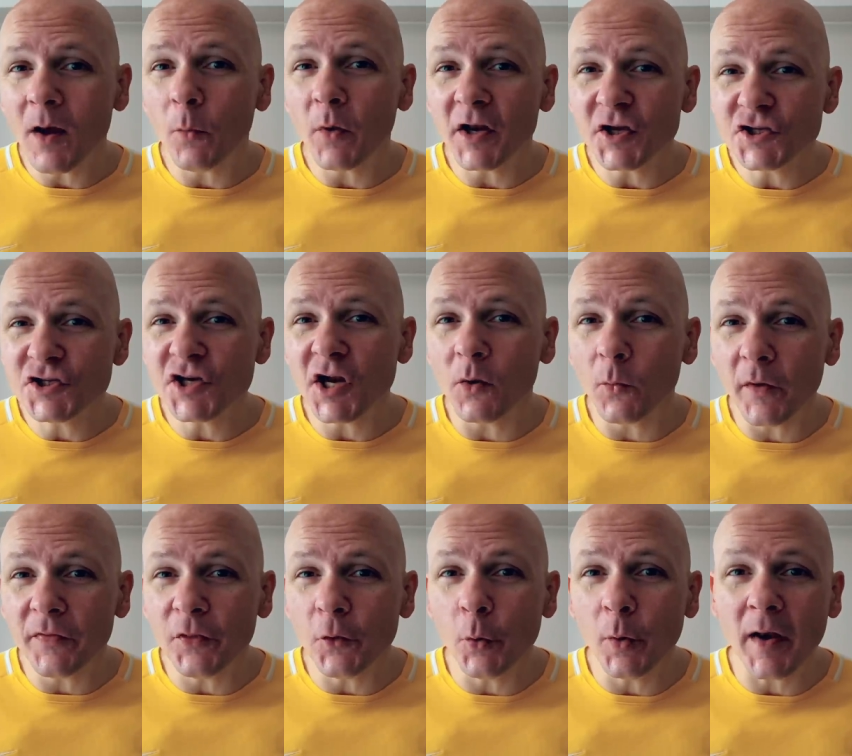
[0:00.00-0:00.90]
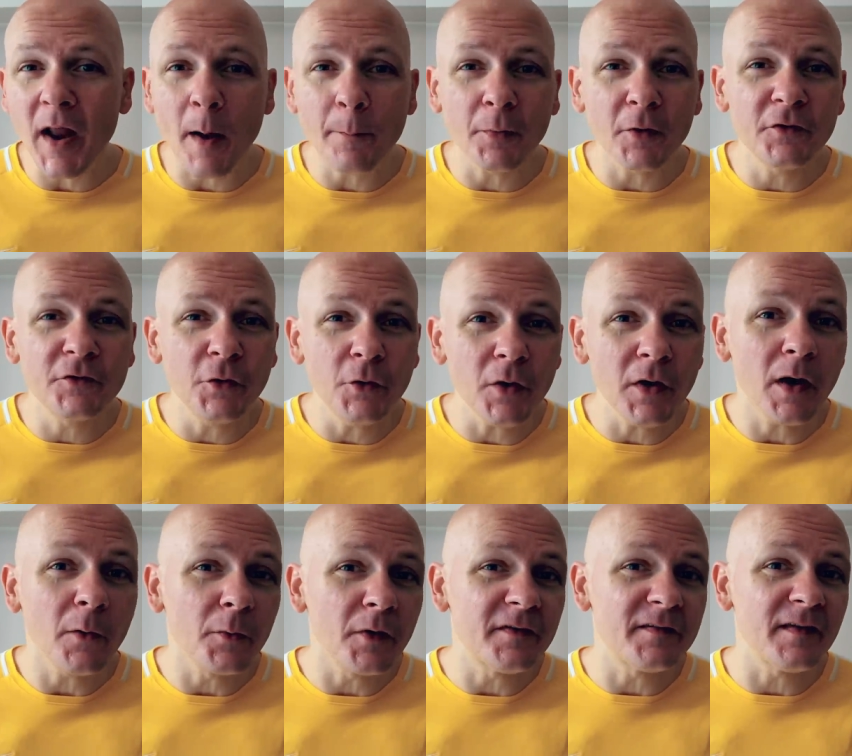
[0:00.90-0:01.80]
I want to share with you an opportunity
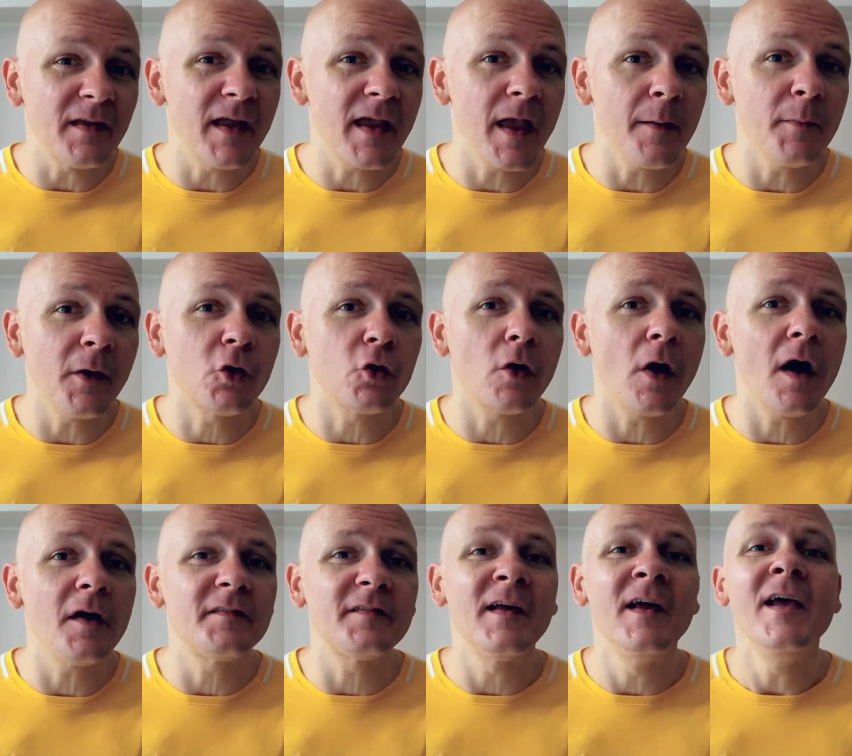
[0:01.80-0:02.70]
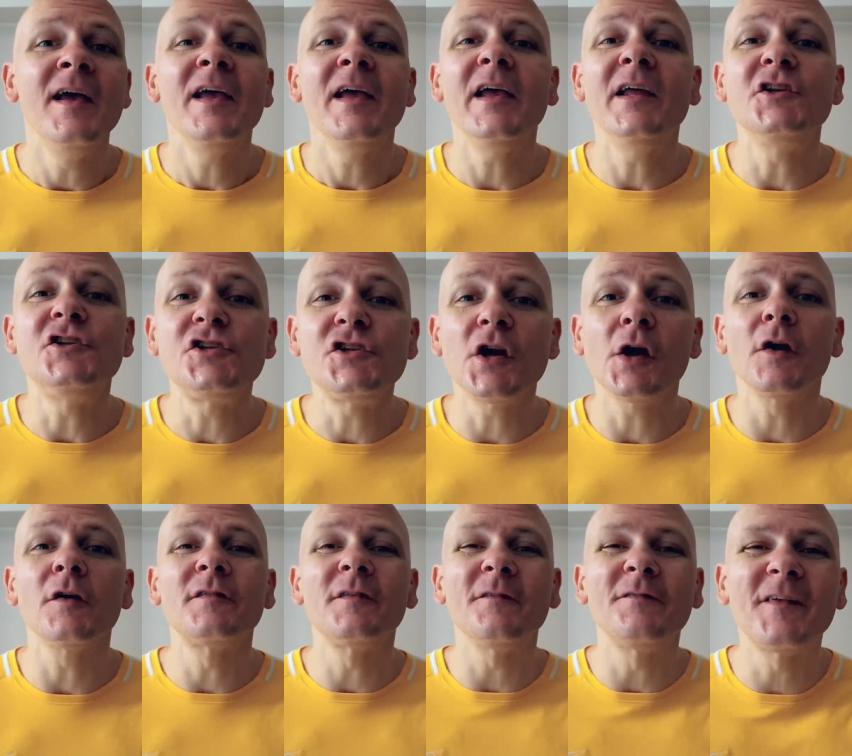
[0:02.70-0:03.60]
I recently came across in
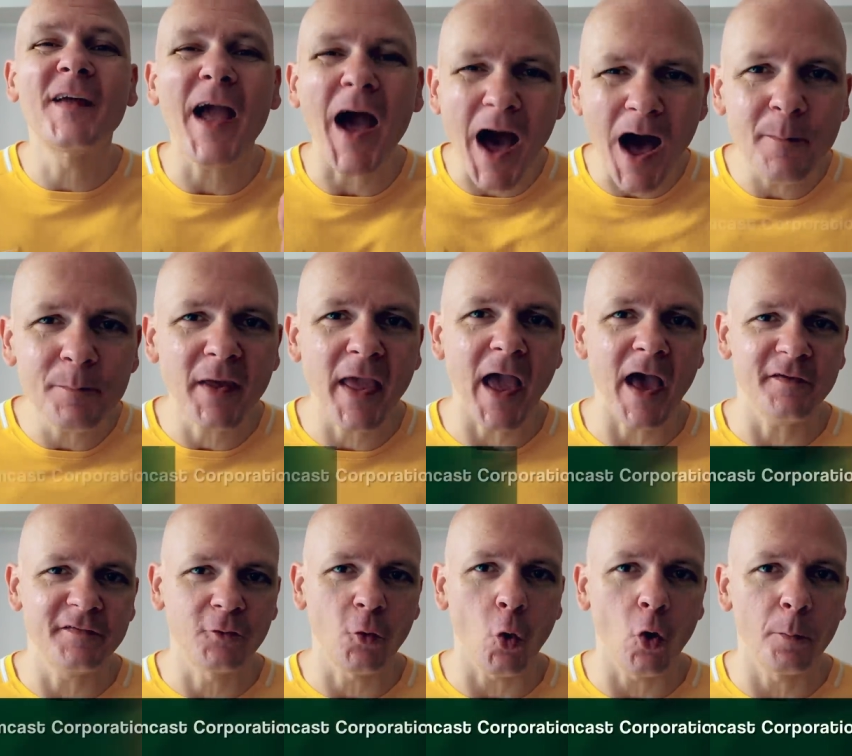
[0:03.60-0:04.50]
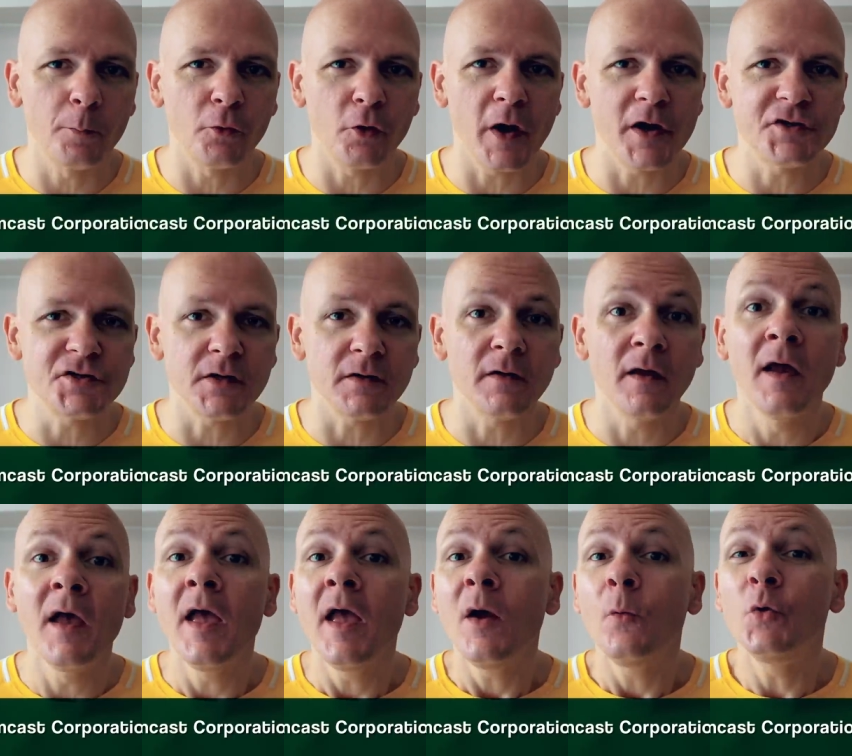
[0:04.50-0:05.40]
shares of Comcast Corporation,
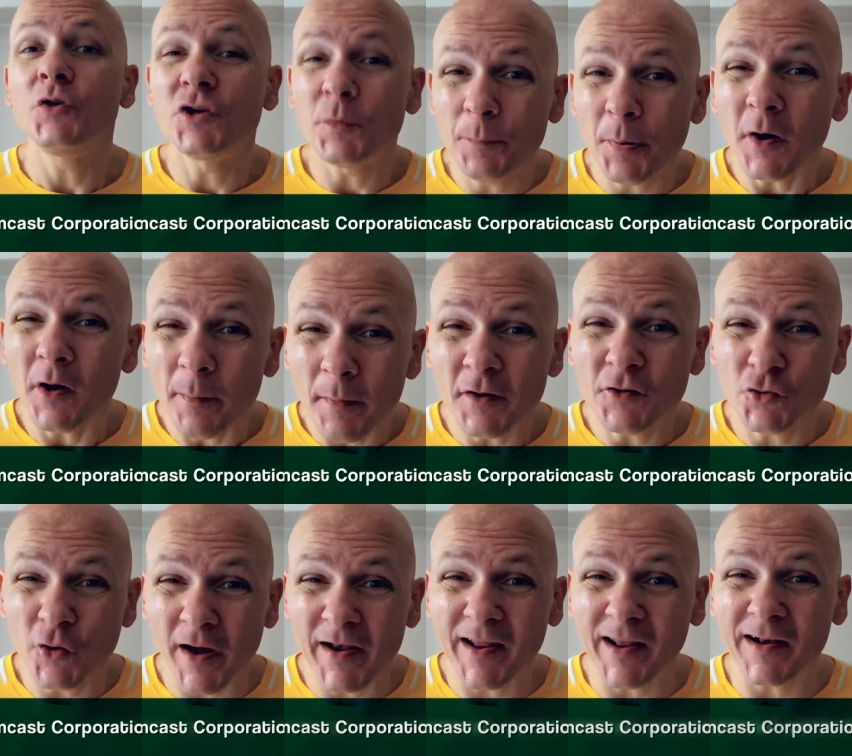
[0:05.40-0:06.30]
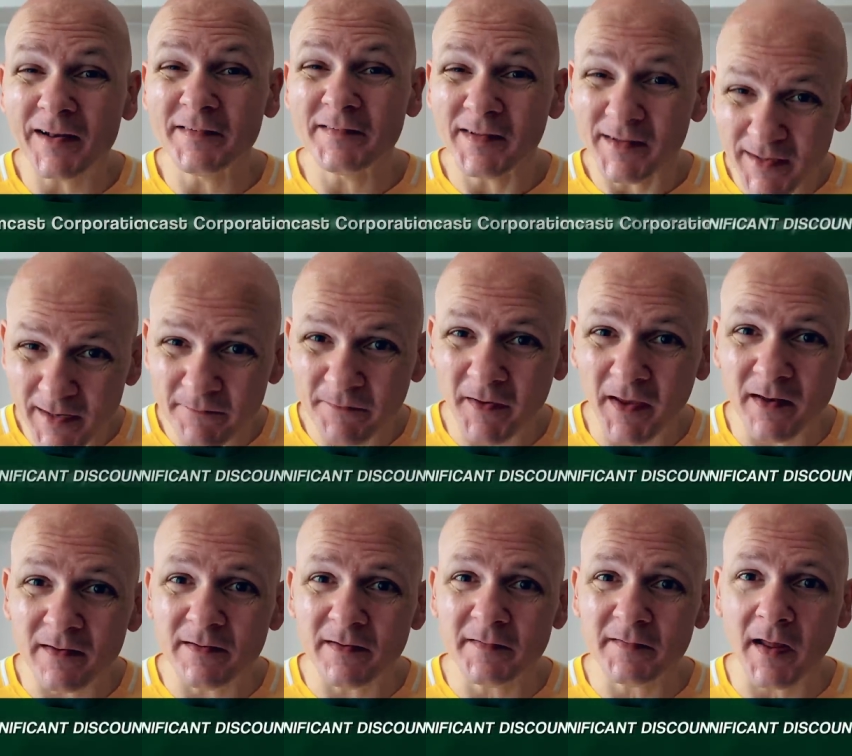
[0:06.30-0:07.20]
which appeared to be trading at a
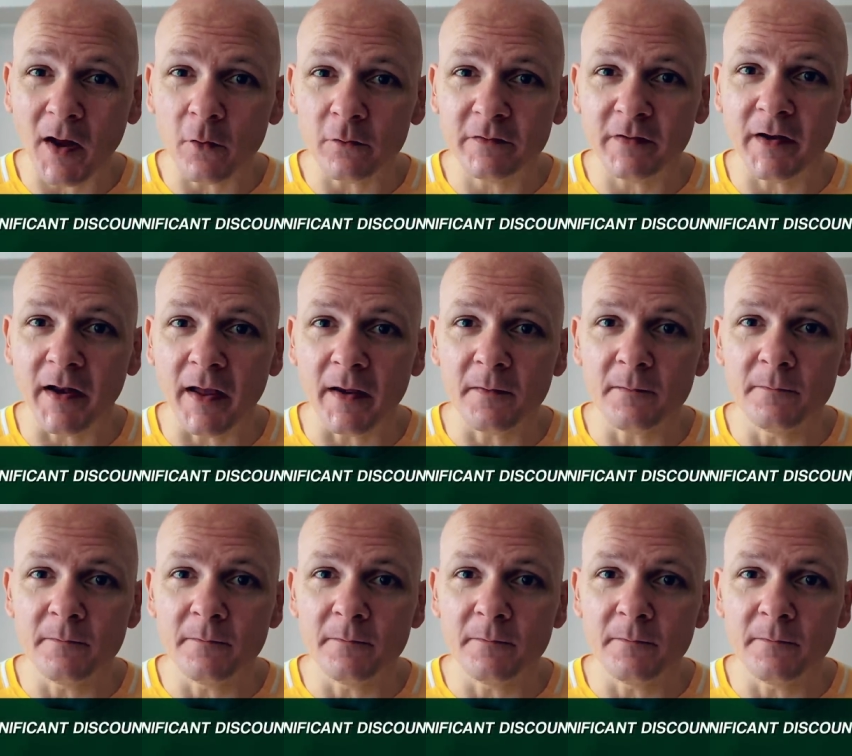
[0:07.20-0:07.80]
significant discount today.